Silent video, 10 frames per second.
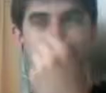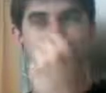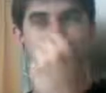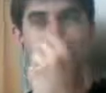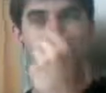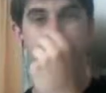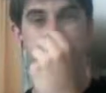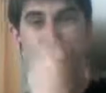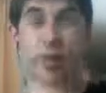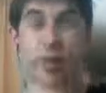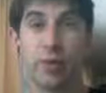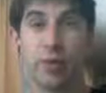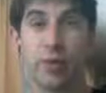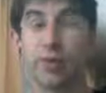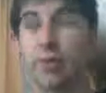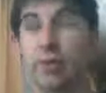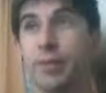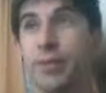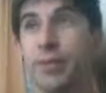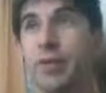if this is the right way to be going
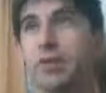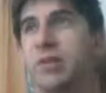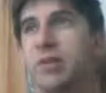about this.